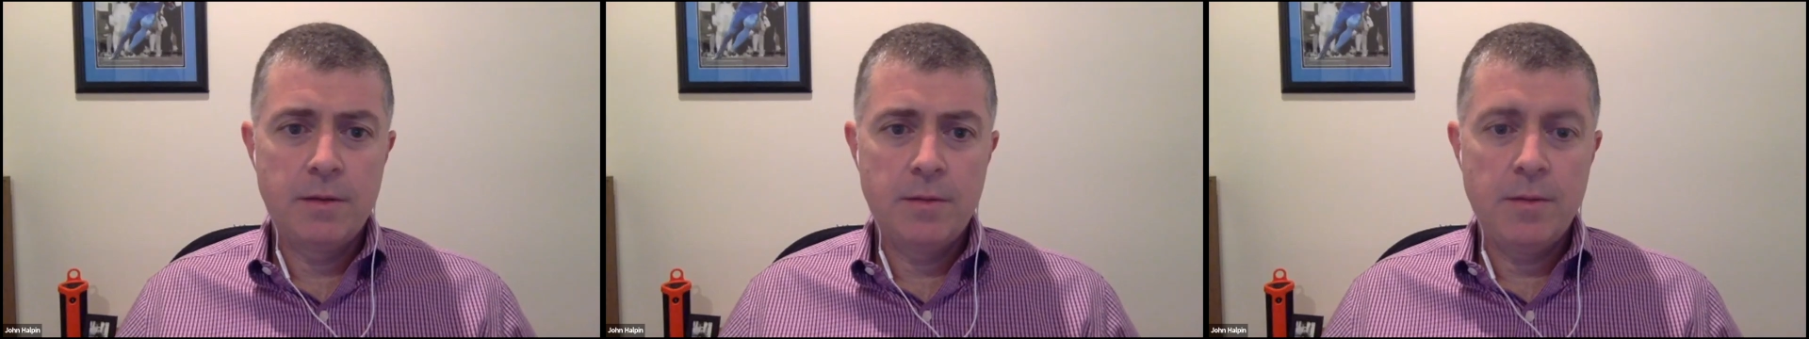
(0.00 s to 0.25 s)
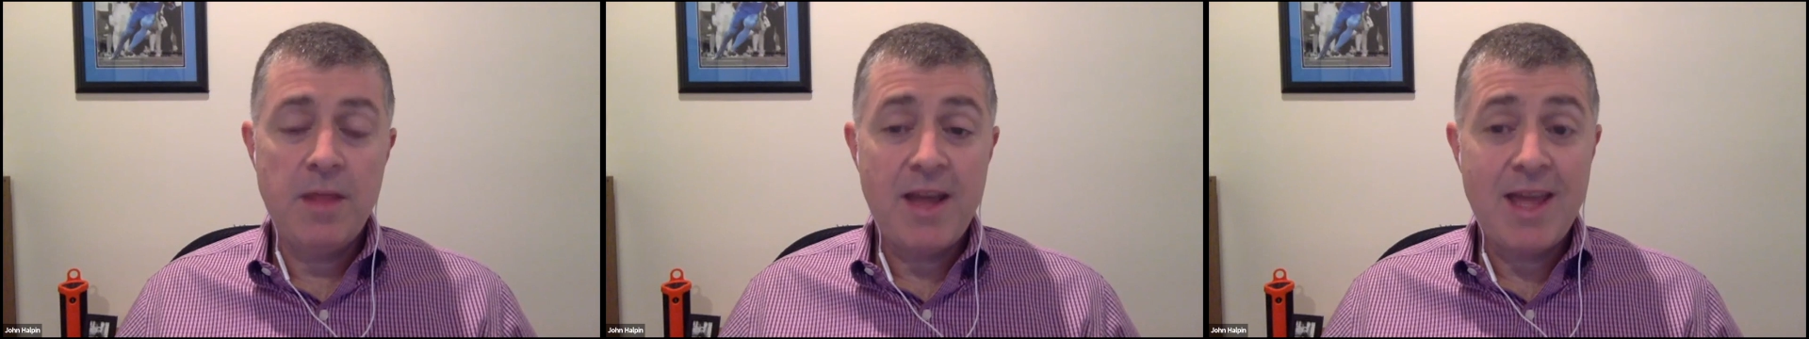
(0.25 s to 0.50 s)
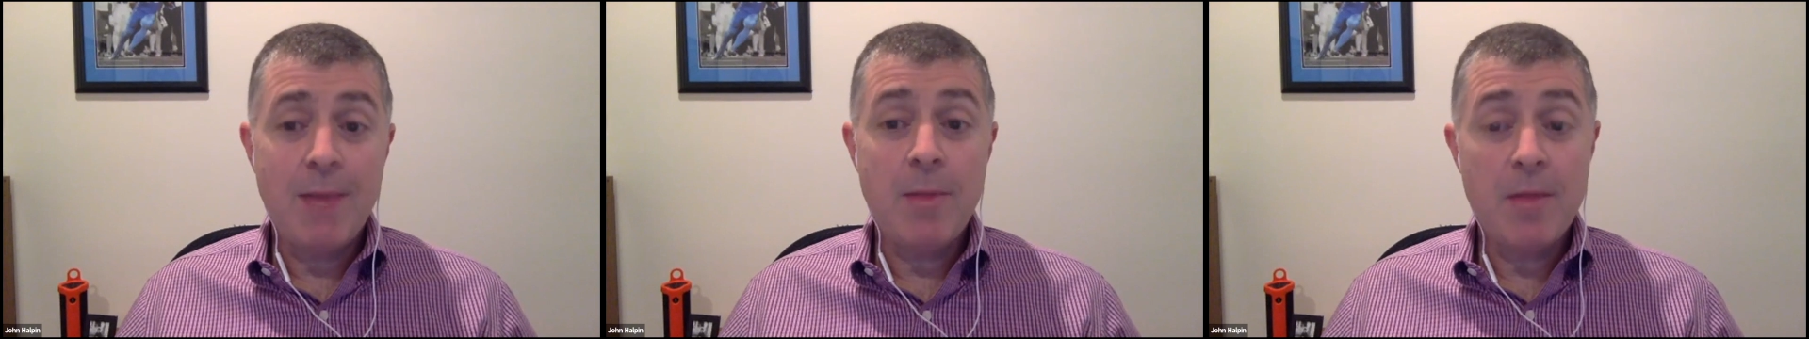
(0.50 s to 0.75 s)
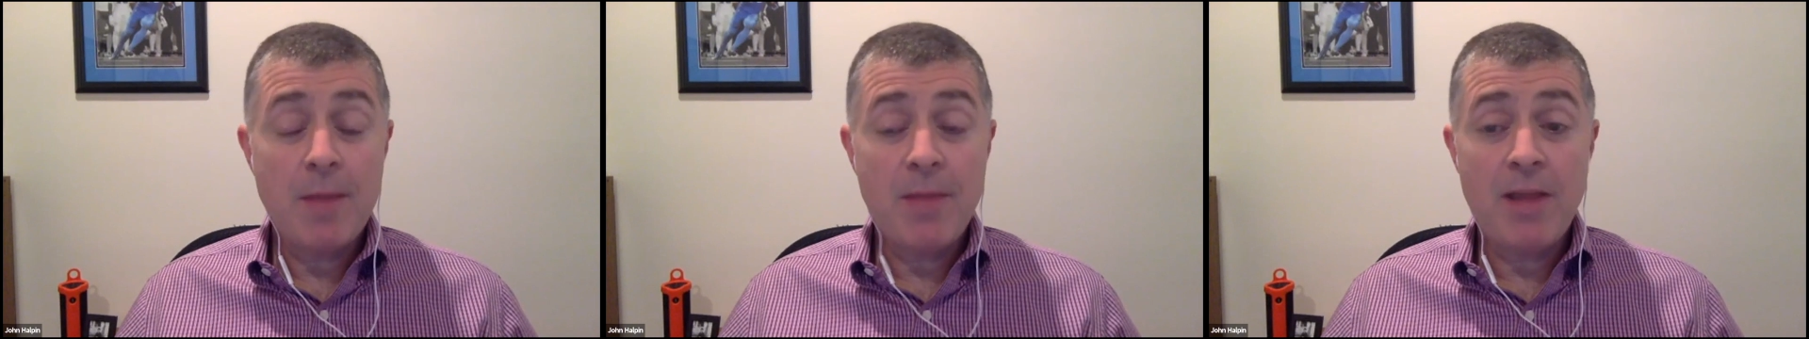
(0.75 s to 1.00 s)

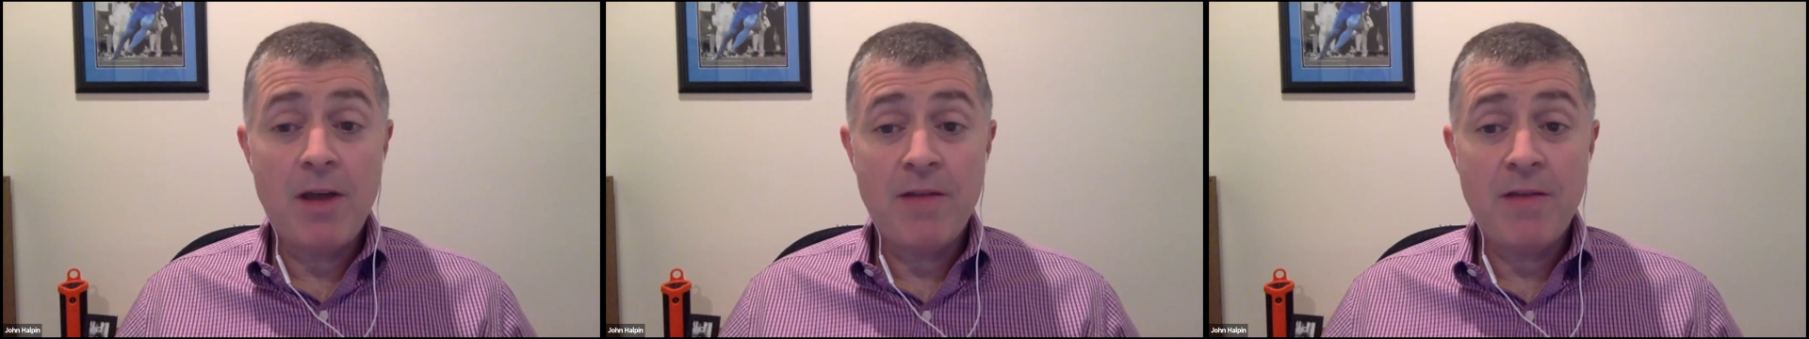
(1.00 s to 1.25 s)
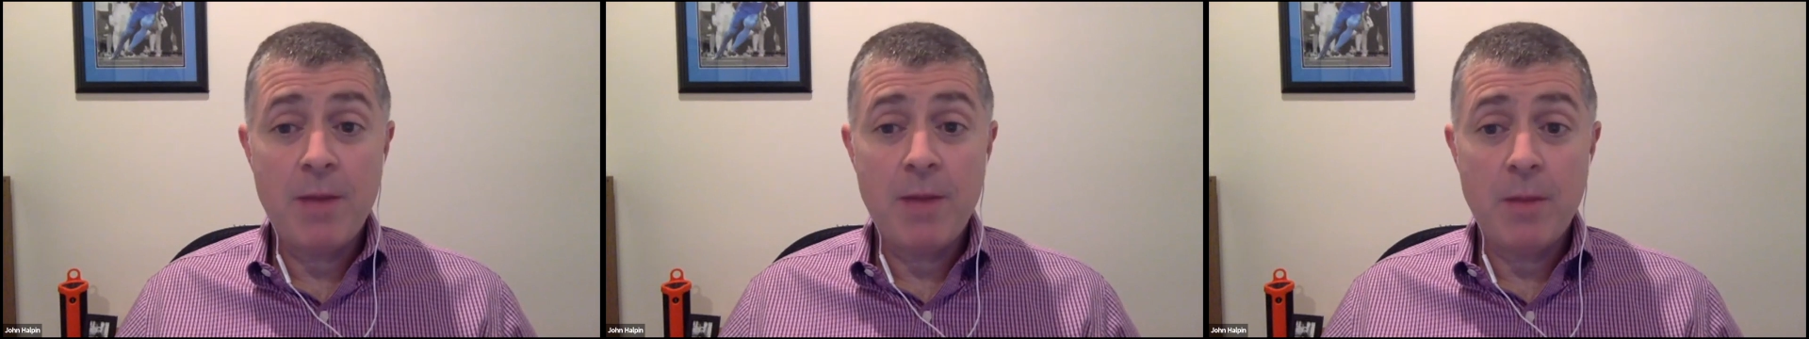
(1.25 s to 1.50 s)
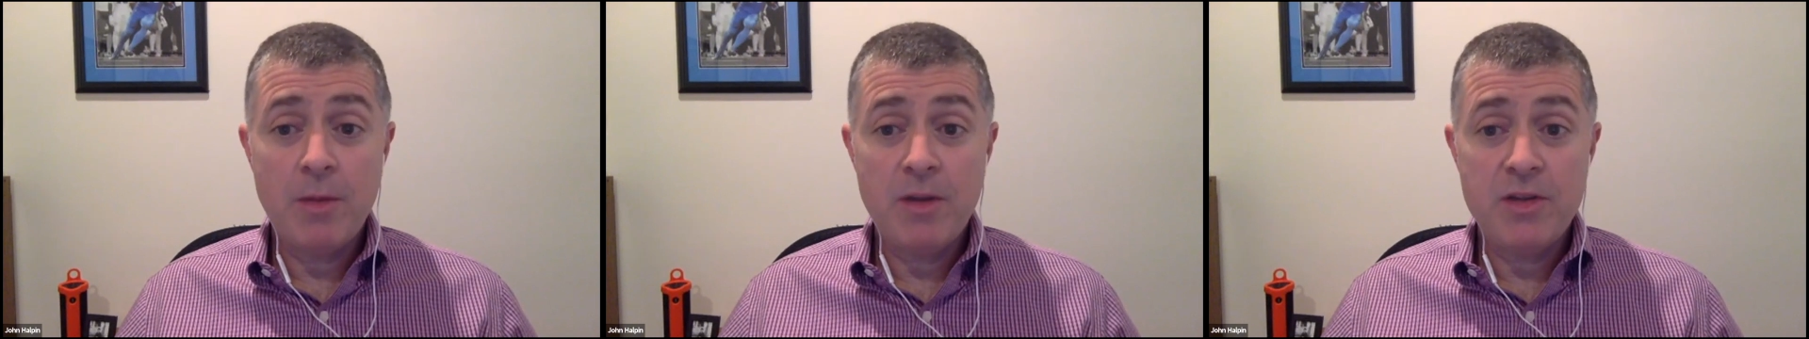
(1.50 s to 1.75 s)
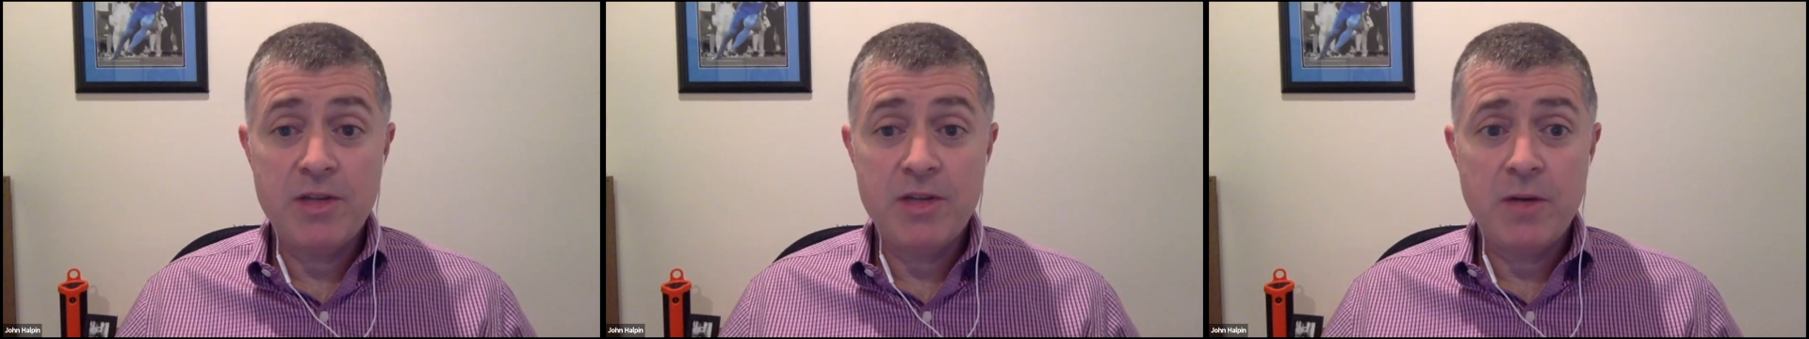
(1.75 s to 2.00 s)
Remember that playoff game a couple of
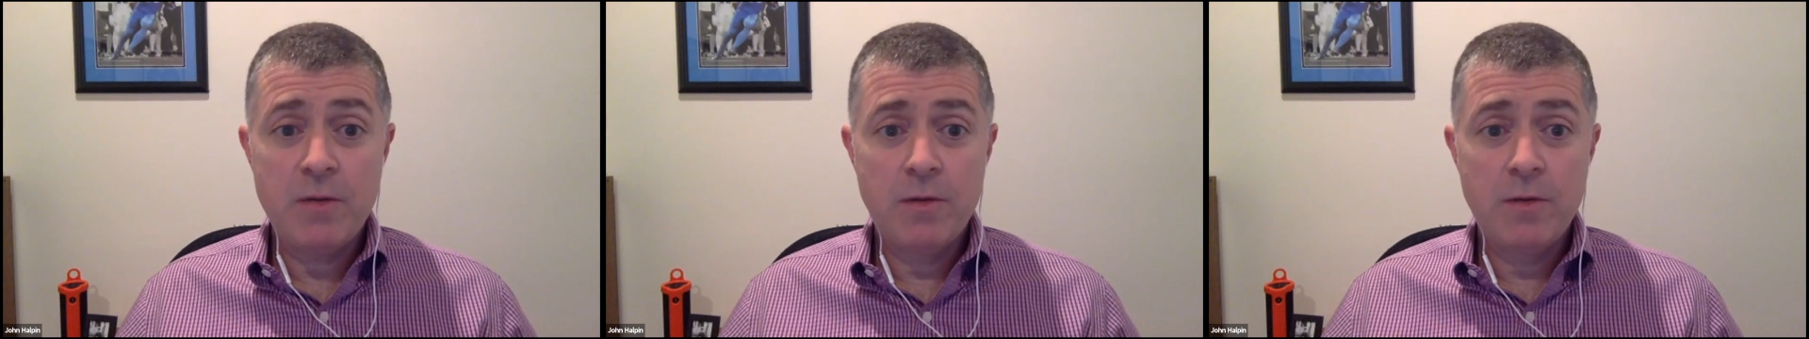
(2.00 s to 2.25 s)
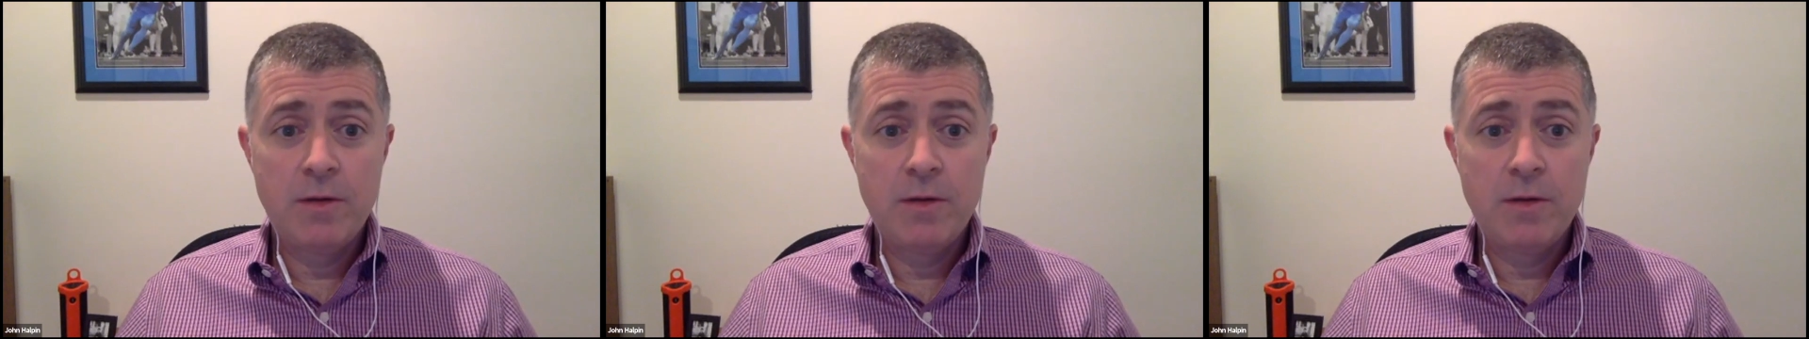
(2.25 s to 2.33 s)
years ago?